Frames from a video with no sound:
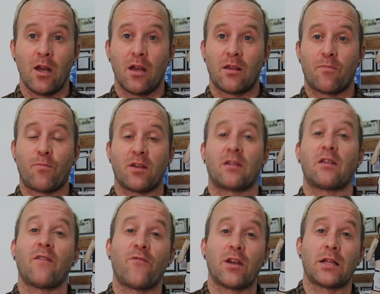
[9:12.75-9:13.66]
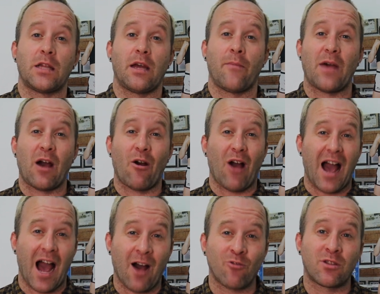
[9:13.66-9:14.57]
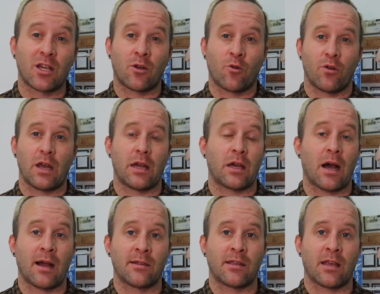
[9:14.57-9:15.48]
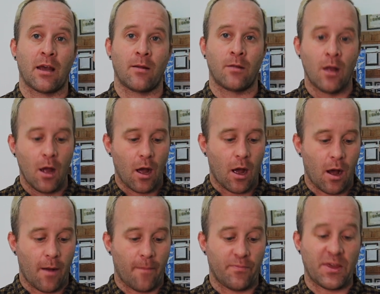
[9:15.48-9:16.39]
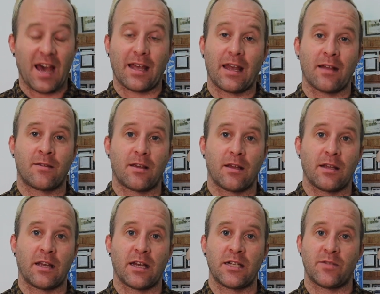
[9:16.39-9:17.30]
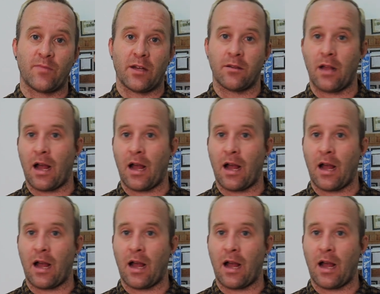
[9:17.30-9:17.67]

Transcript: specifically about how to create content that gets engagement,